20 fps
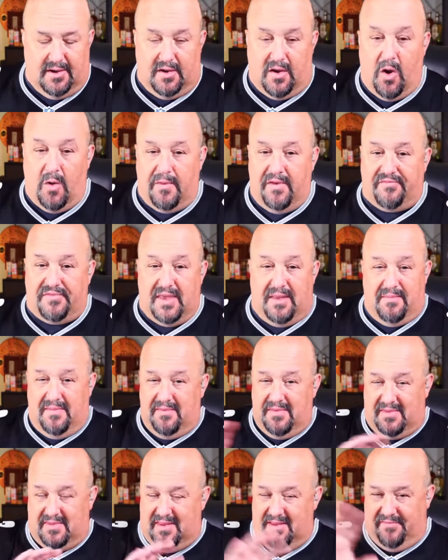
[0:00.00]
I hope
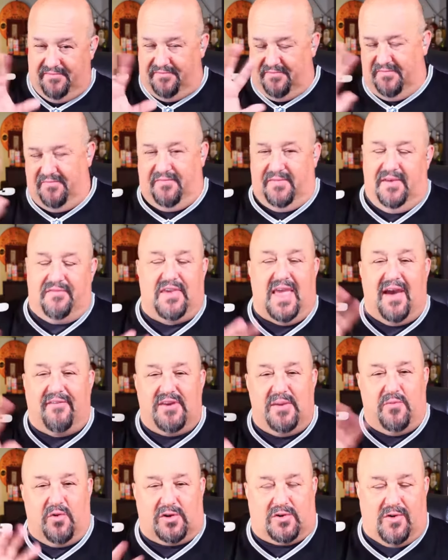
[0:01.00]
if you have
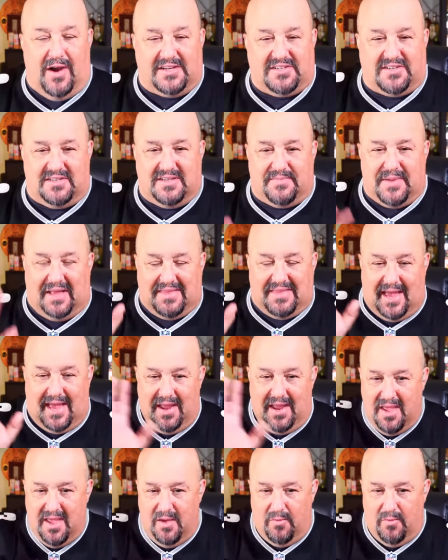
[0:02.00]
any more questions about that,